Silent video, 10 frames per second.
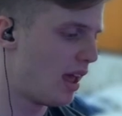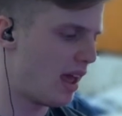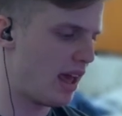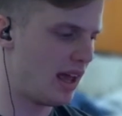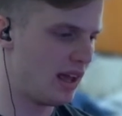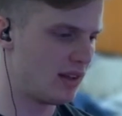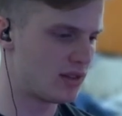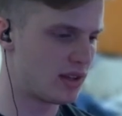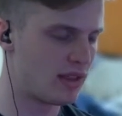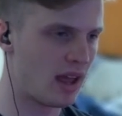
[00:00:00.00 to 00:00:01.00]

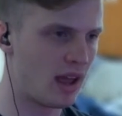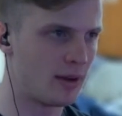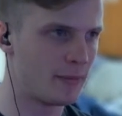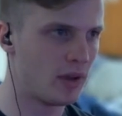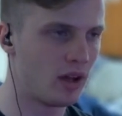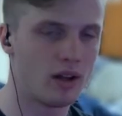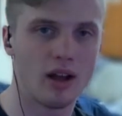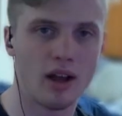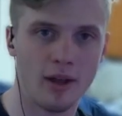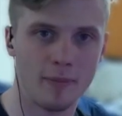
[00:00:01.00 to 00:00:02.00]
and then
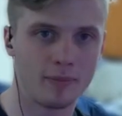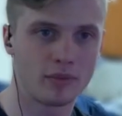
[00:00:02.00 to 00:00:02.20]
a